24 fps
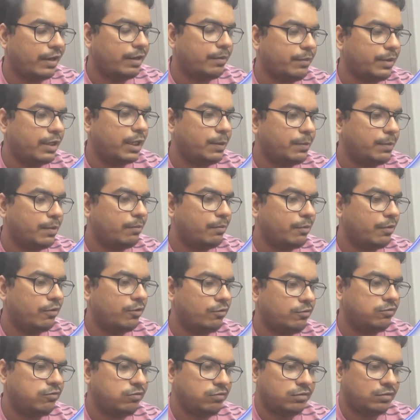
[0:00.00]
minimum
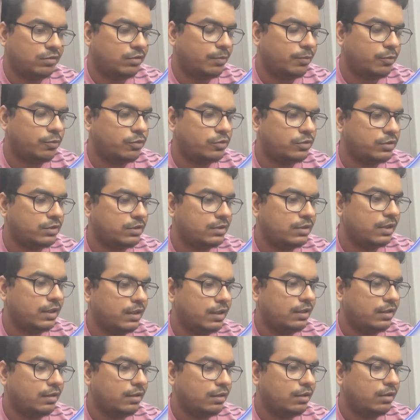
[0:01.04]
of suppose
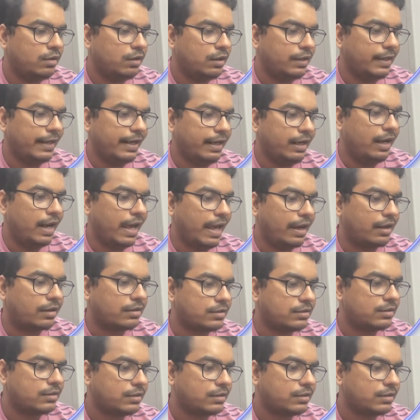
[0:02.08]
10 lakhs.